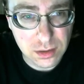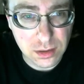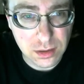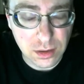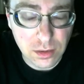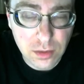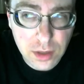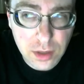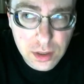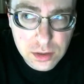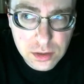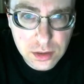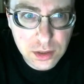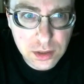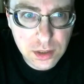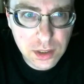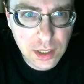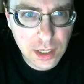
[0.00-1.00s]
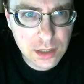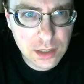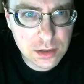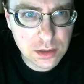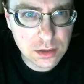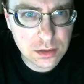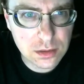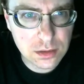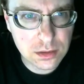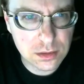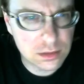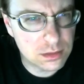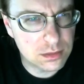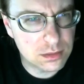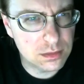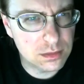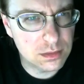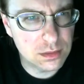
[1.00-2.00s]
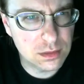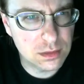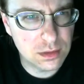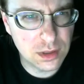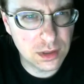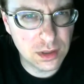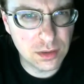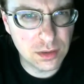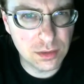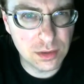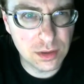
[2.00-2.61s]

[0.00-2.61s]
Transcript: you know, actually he hasn't. He,